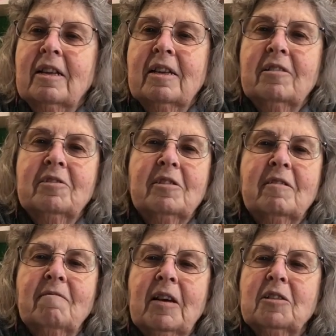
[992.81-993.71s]
Here's a
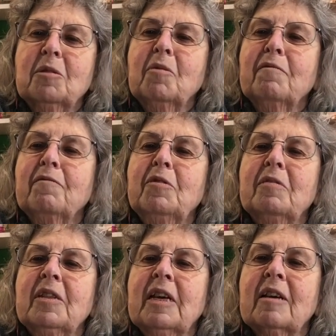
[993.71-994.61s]
vegetable fruit
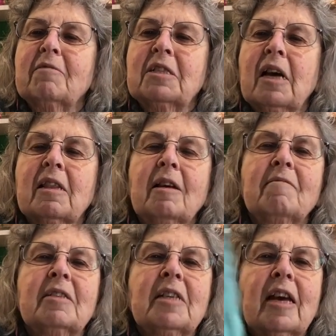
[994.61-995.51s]
thing, which I love
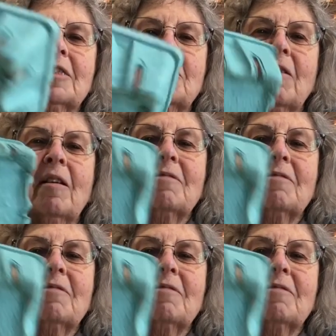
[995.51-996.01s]
the texture of.